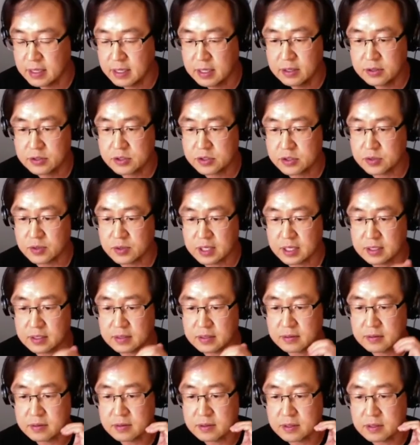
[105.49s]
So you can
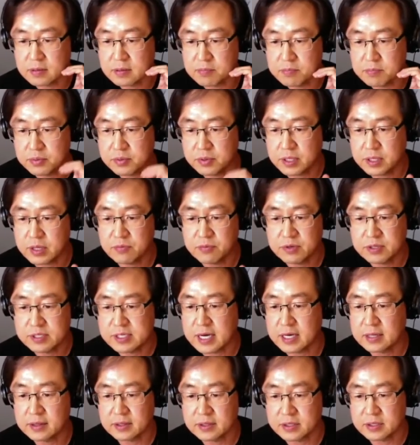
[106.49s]
completely
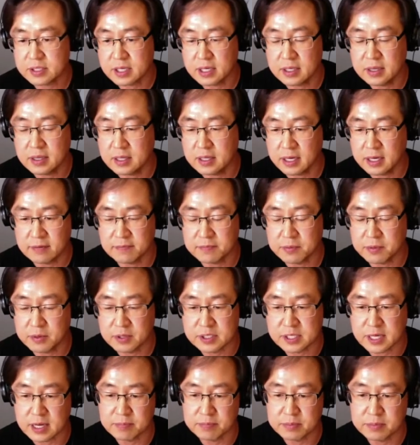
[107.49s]
reject the sunlight, for
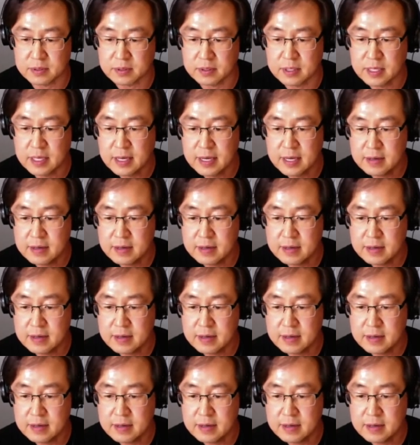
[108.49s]
example,